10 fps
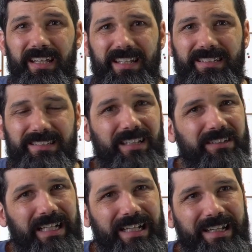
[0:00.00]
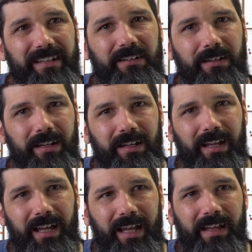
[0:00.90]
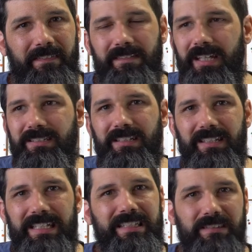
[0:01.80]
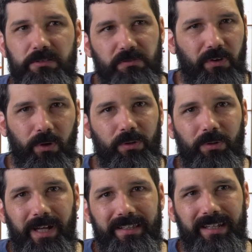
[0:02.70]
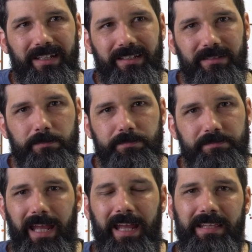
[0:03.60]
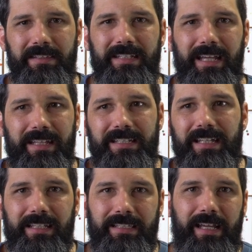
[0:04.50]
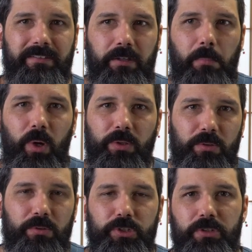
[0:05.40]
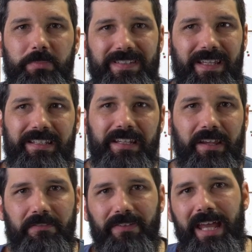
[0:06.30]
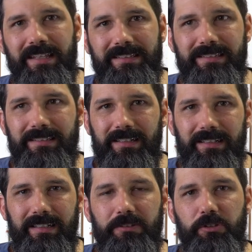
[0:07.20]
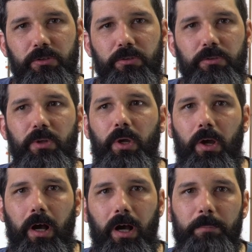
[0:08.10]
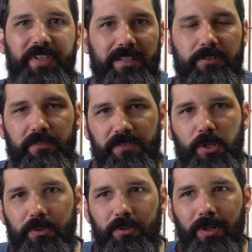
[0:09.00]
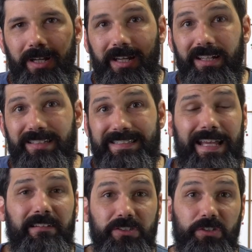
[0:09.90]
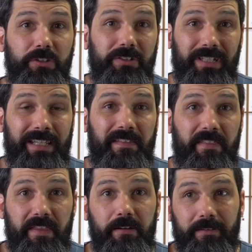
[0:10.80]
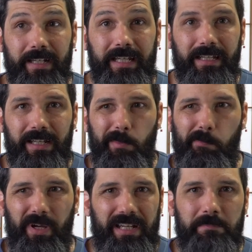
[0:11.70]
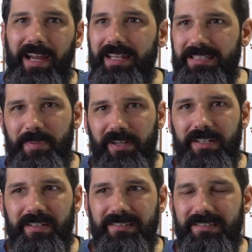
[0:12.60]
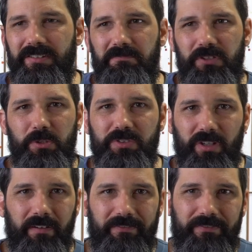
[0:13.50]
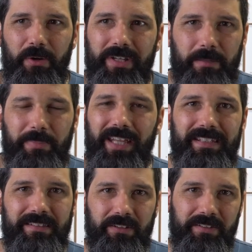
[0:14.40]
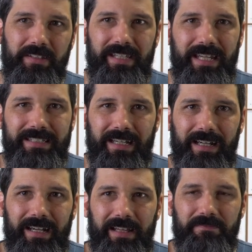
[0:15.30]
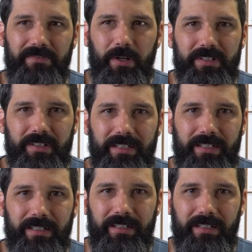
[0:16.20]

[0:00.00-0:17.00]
It's not clear, and it's not easy to follow, I think. And the idea that the model should be sending events to update the view sounds good in theory, but in my experience, the views are very dependent on the data and very